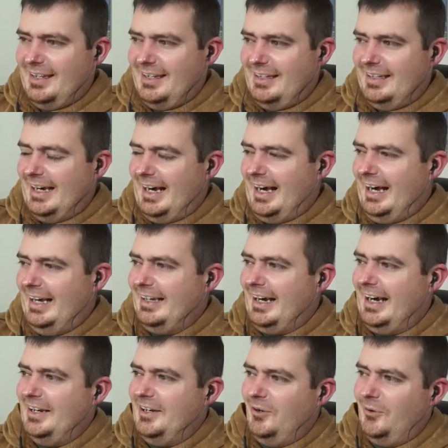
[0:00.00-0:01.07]
Yeah,
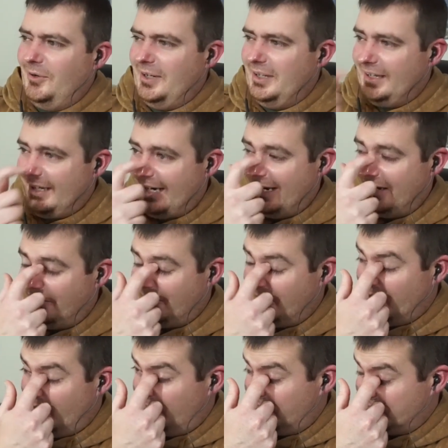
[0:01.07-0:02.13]
I don't
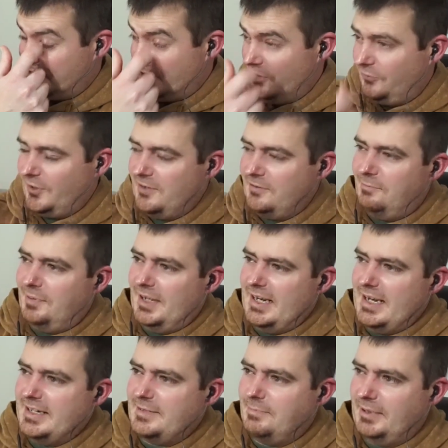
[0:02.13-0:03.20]
know for sure if we've
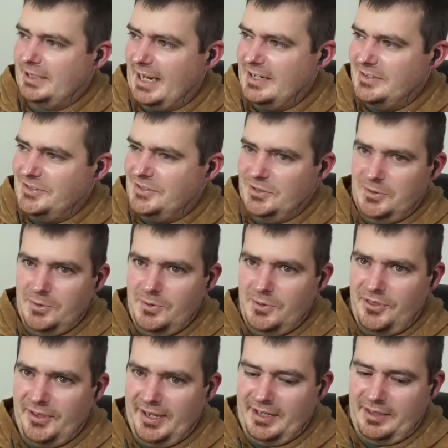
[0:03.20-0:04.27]
peaked, but I do
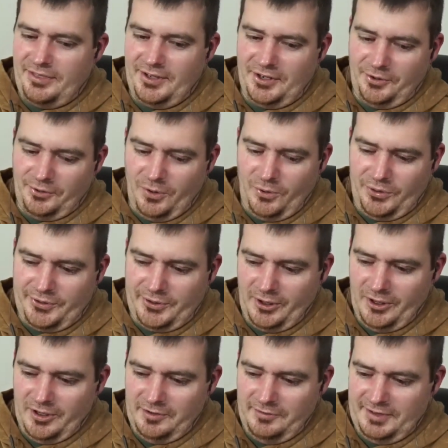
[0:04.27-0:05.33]
think the growth
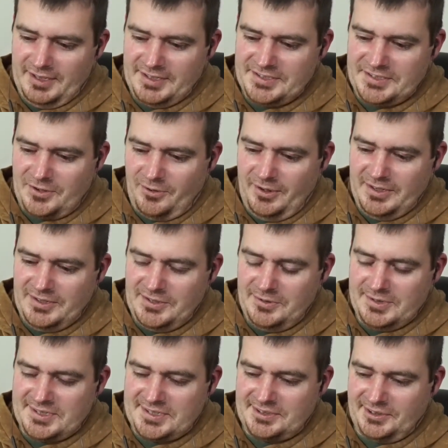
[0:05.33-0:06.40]
curve is going to
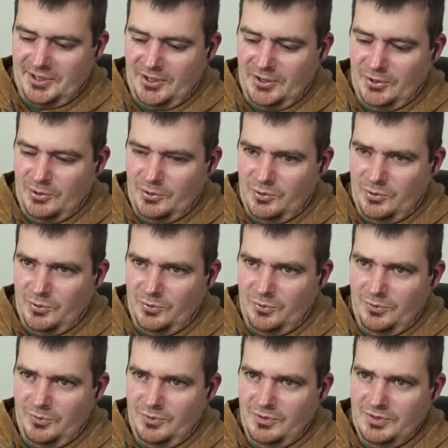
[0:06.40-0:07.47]
slow
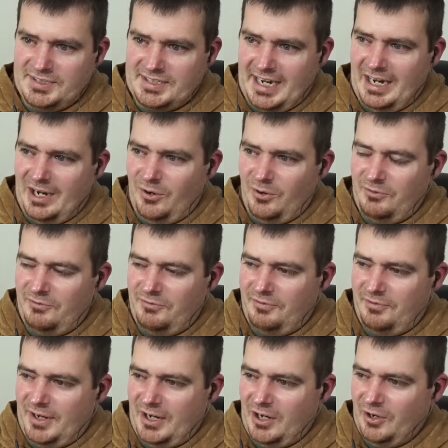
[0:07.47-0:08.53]
down
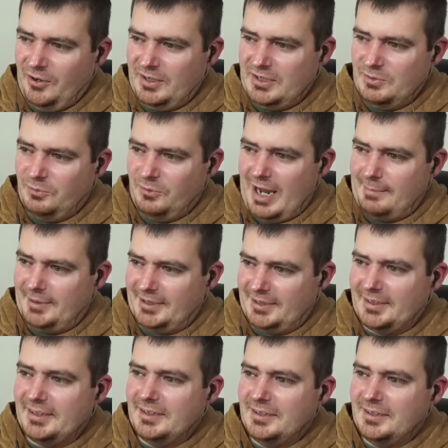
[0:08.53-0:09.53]
very rapidly.